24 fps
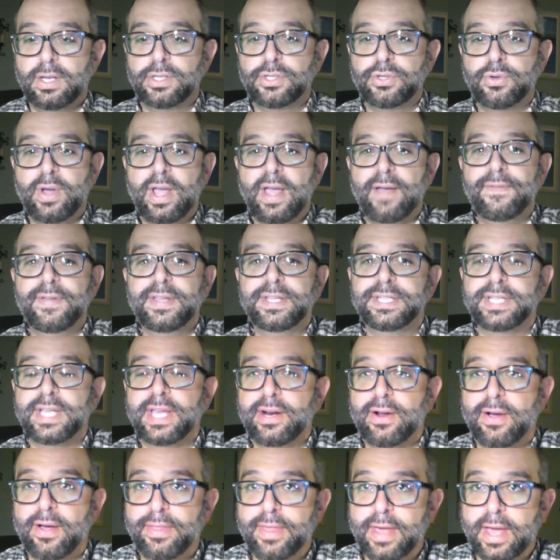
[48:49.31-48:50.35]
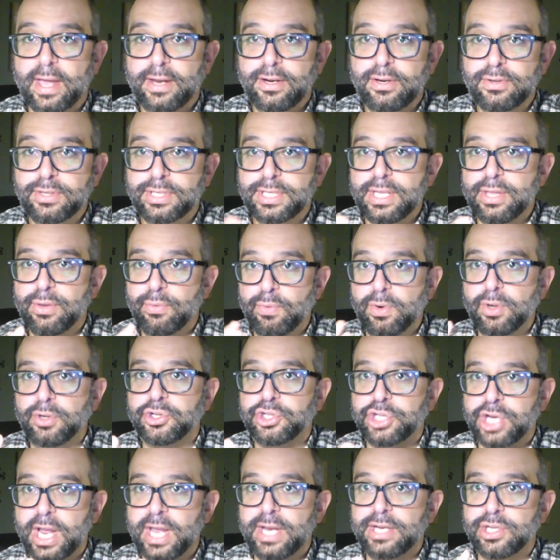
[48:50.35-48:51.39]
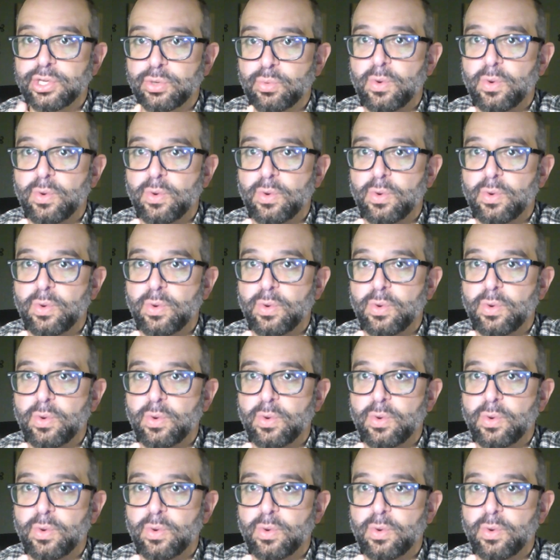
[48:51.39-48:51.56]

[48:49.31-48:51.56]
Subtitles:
So having said all that, and you see the real change in